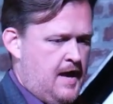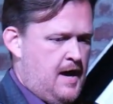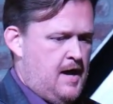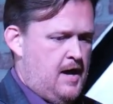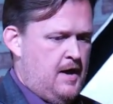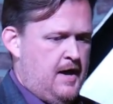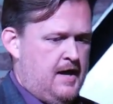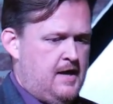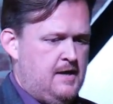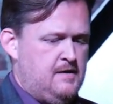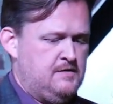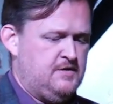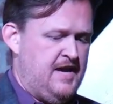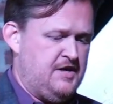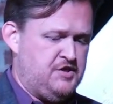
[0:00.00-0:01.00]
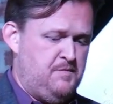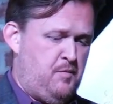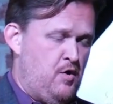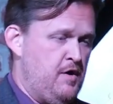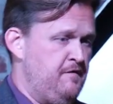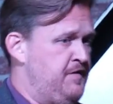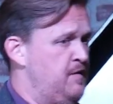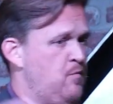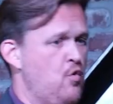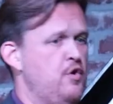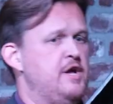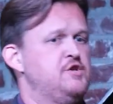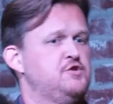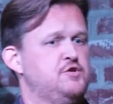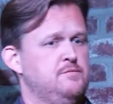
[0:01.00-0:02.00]
and is actually part of the
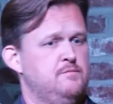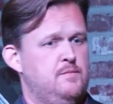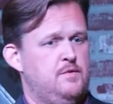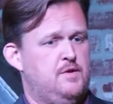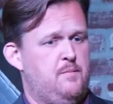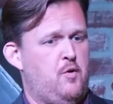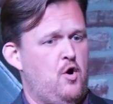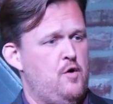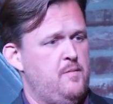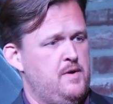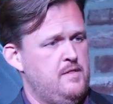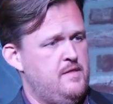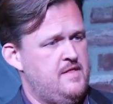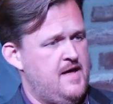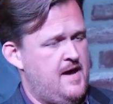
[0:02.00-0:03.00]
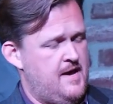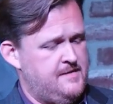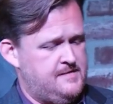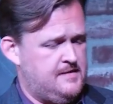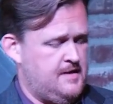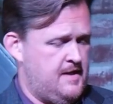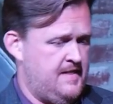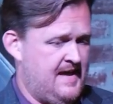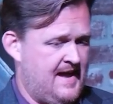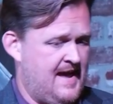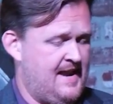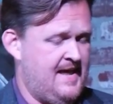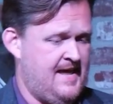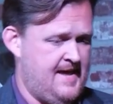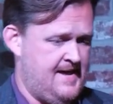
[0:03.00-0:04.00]
mortgage department that
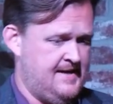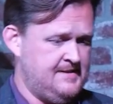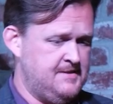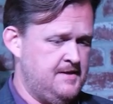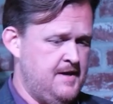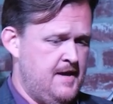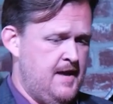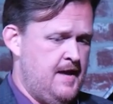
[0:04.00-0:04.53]
got hit,